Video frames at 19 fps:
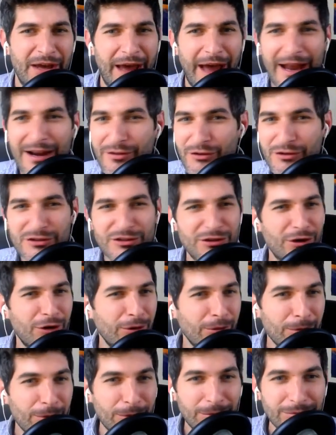and there's
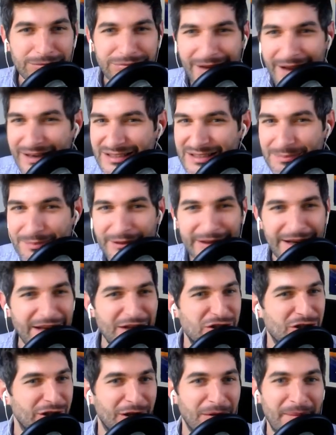no
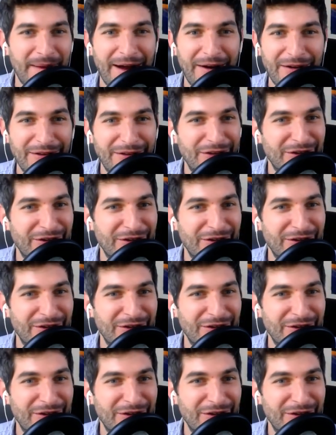explanation about it.